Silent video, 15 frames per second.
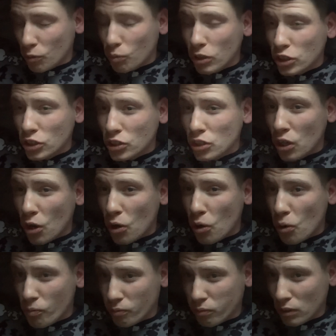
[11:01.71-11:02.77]
which
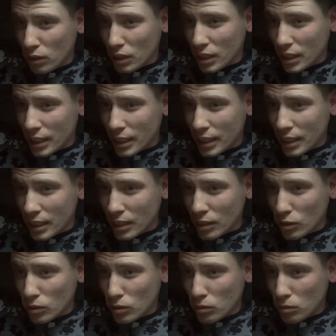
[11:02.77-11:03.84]
hopefully
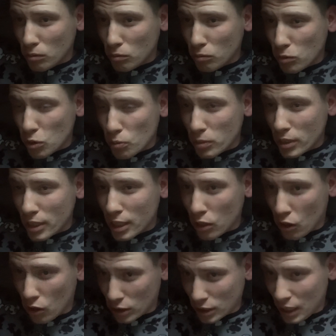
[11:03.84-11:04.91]
will be a
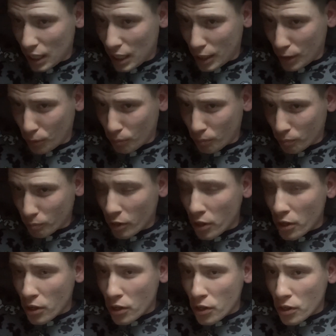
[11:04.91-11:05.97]
long time,
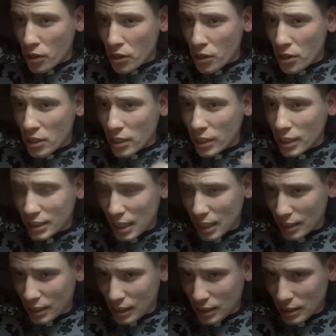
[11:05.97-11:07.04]
is
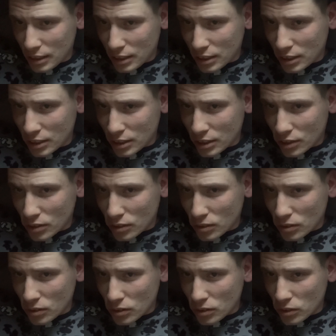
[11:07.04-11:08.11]
that this.
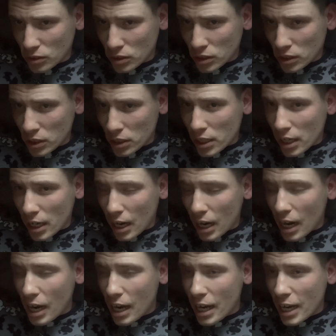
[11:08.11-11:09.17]

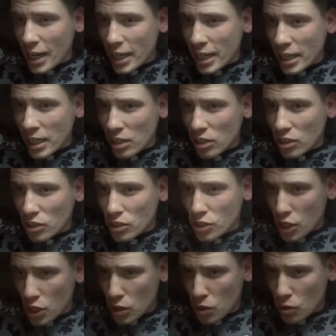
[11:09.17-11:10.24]
I
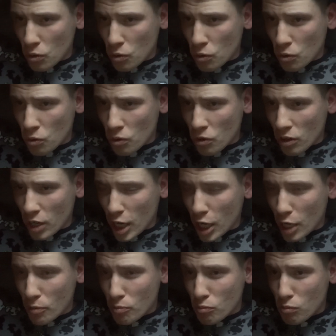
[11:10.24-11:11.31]
know
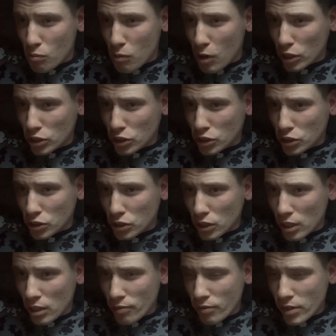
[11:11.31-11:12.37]
I'm much
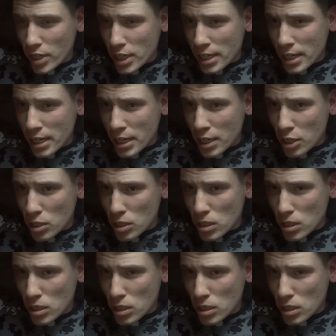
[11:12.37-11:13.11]
of a